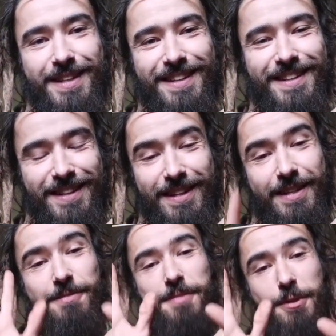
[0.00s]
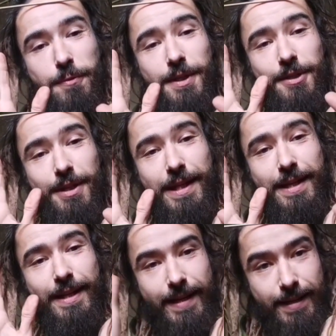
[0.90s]
But we're not
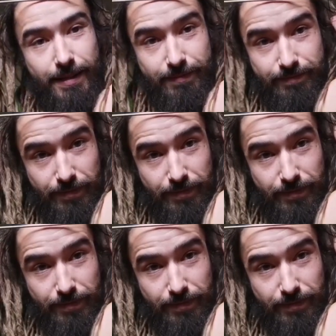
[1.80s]
there yet.